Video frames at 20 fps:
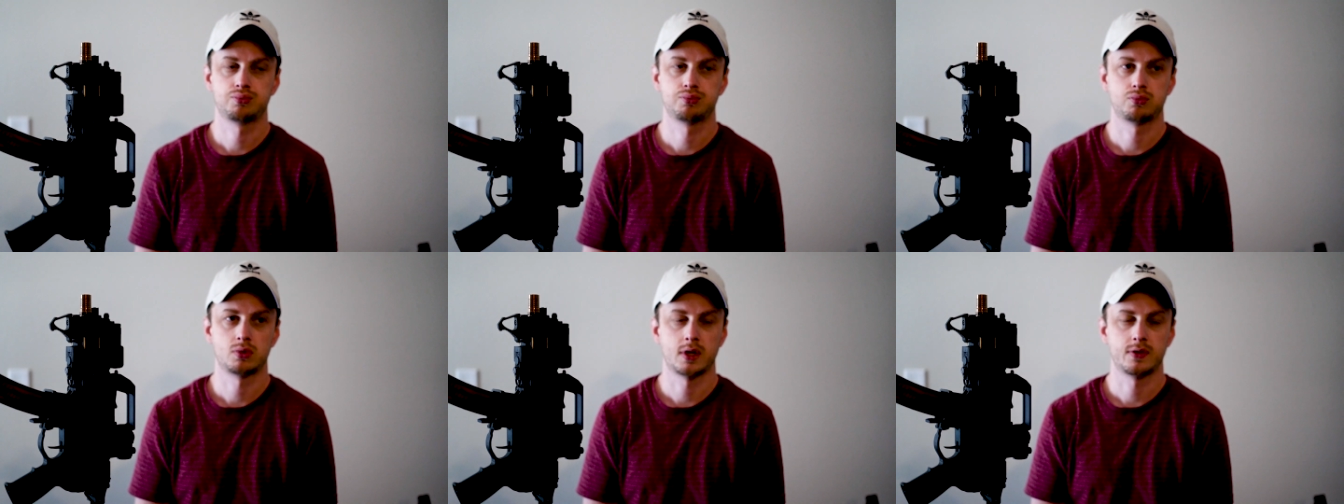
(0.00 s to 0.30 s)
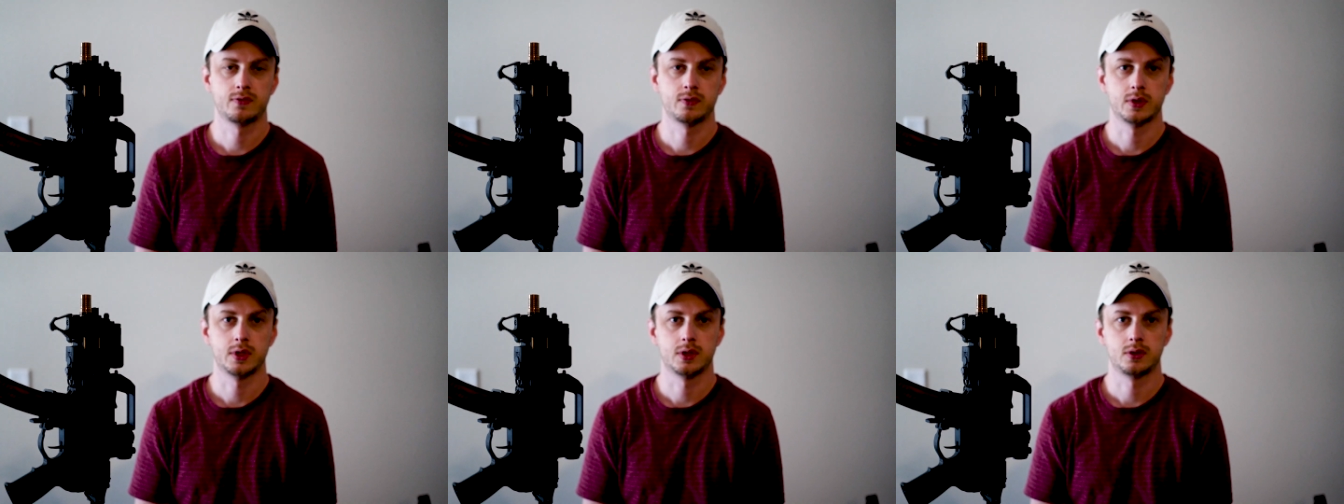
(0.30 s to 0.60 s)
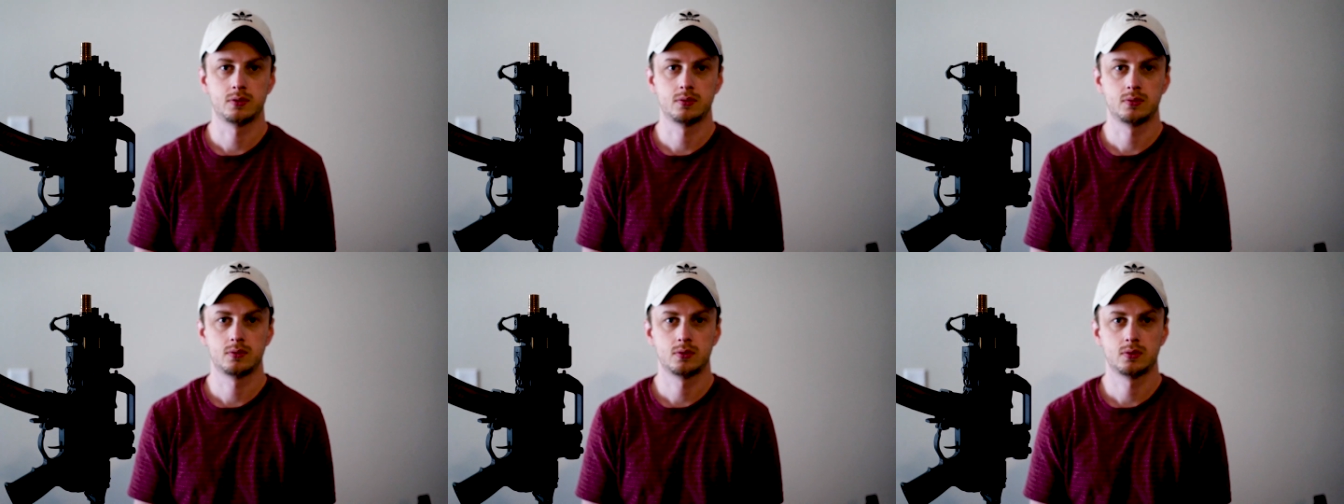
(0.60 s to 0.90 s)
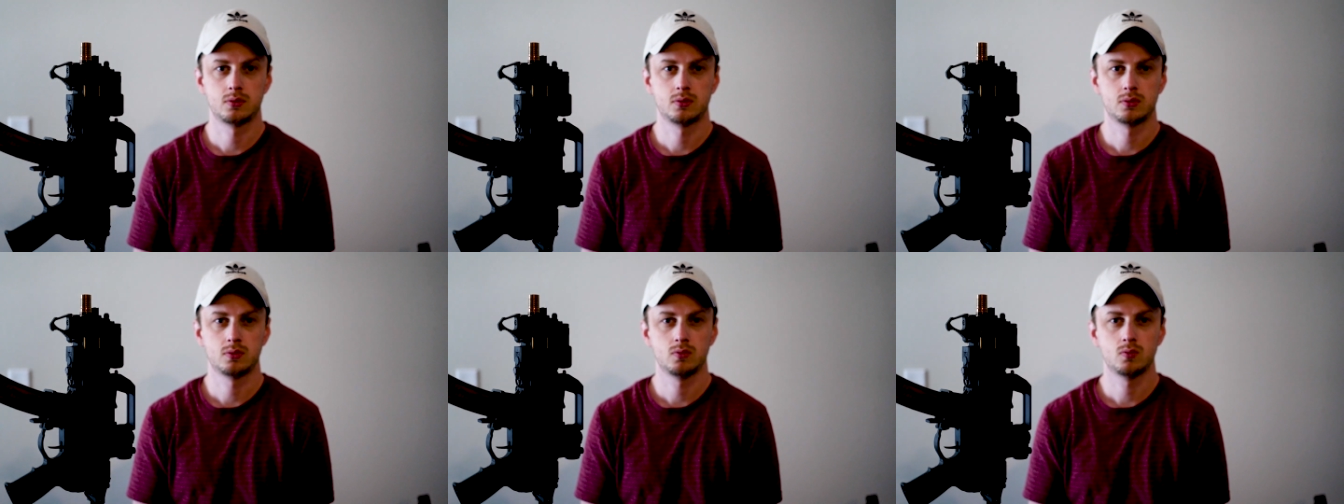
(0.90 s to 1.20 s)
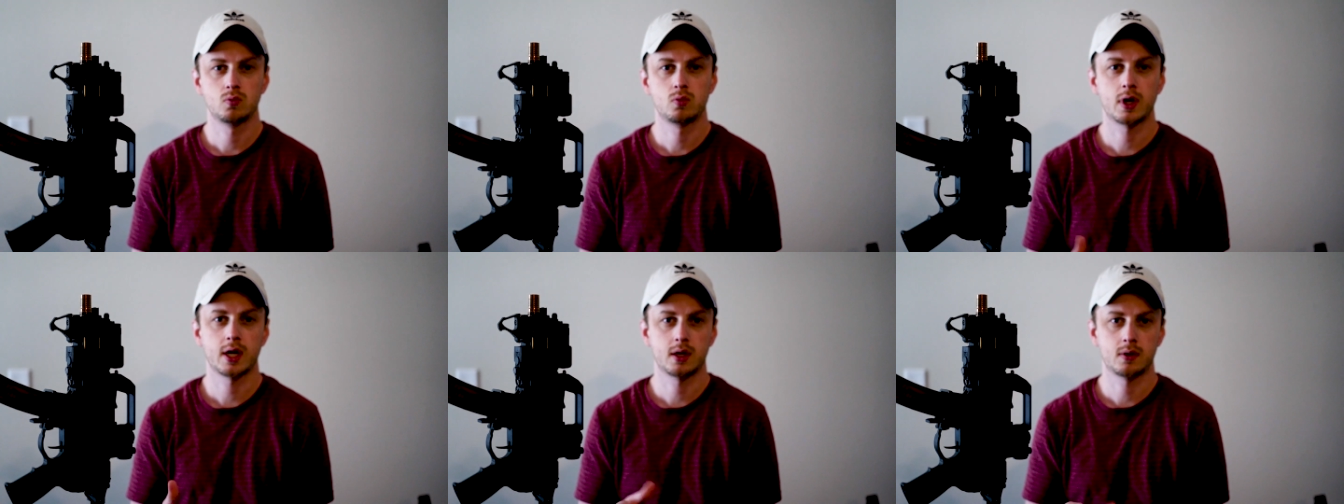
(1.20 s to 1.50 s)
roughly
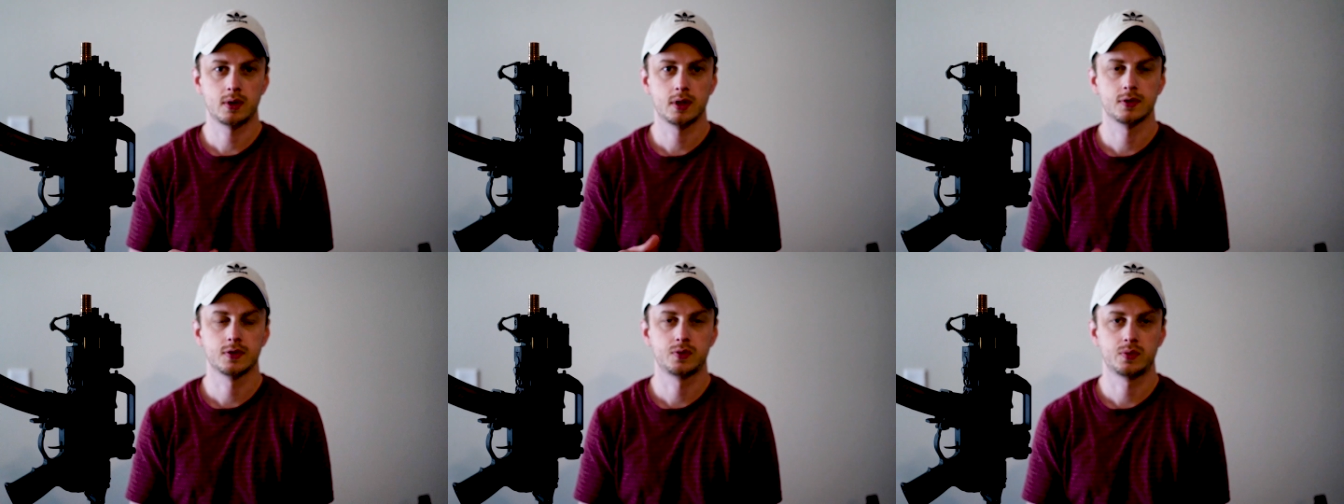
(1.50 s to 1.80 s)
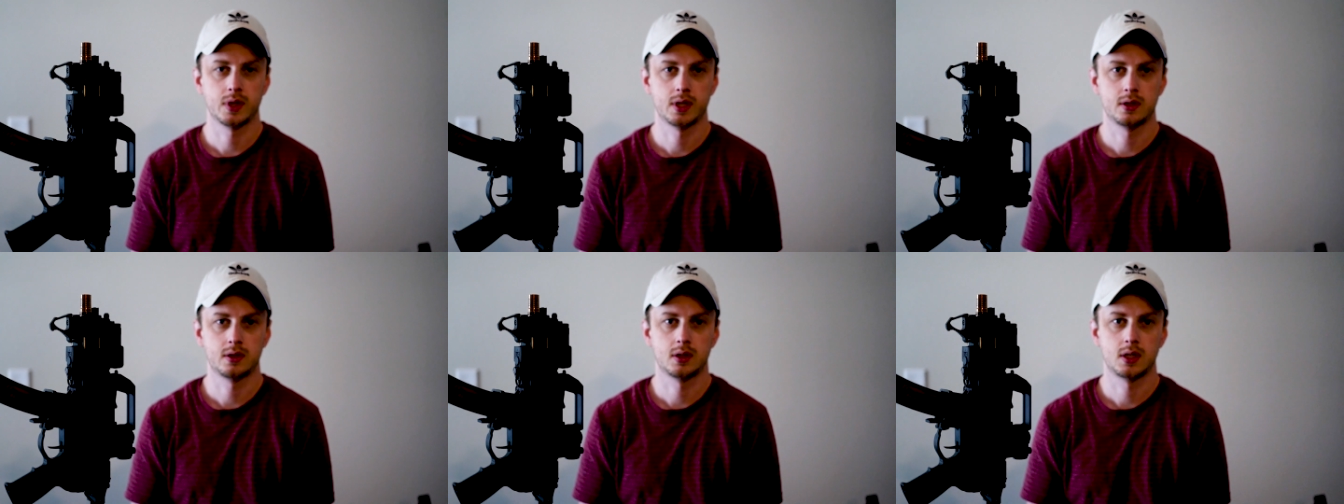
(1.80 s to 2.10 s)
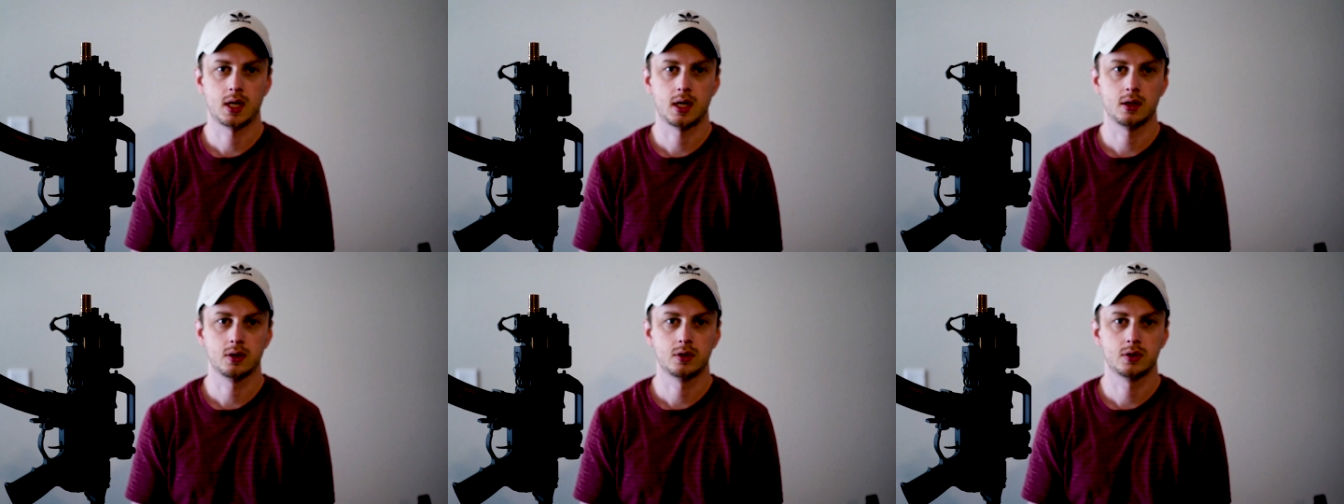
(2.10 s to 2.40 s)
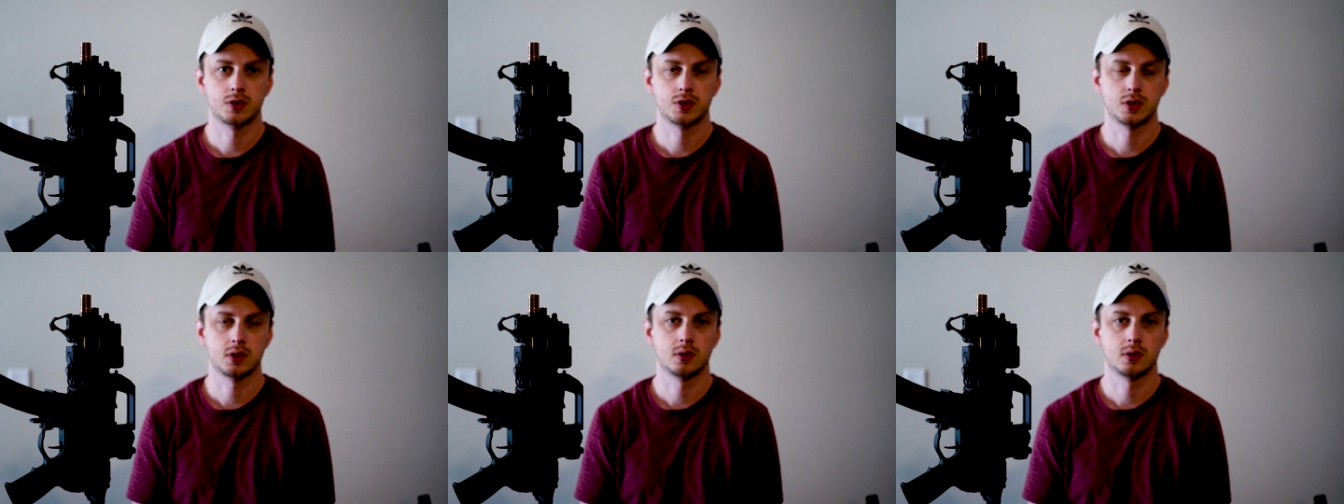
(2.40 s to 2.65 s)
right around $300